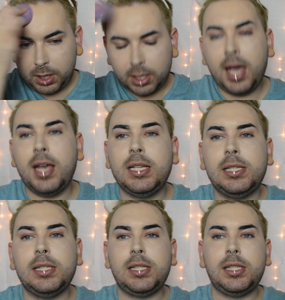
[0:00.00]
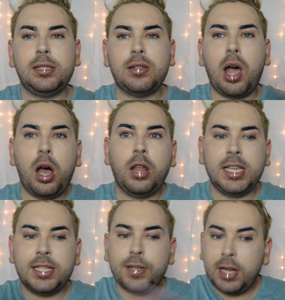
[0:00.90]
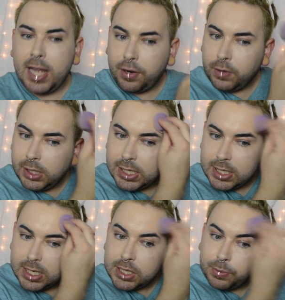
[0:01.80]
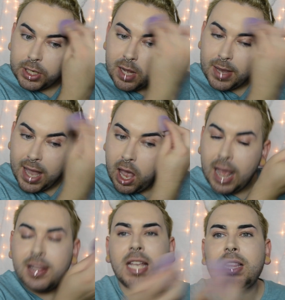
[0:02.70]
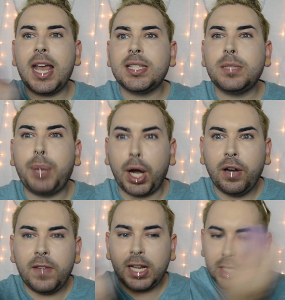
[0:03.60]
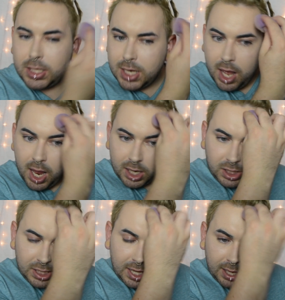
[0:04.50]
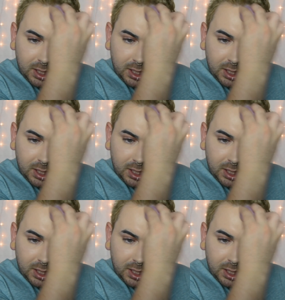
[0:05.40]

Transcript: because all these Zodiac releases were coming out, and I was like, that's perfect. She